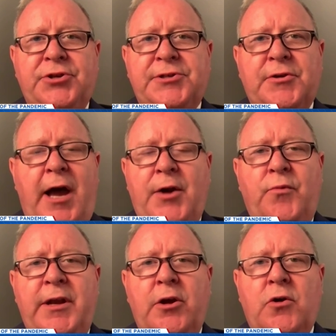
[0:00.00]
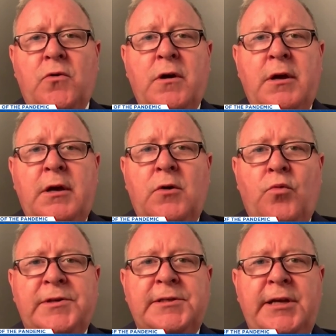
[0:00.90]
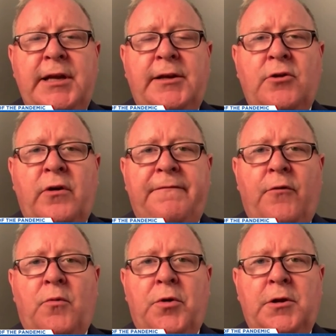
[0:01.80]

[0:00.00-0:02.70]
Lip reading: So how do we know what's needed going forward?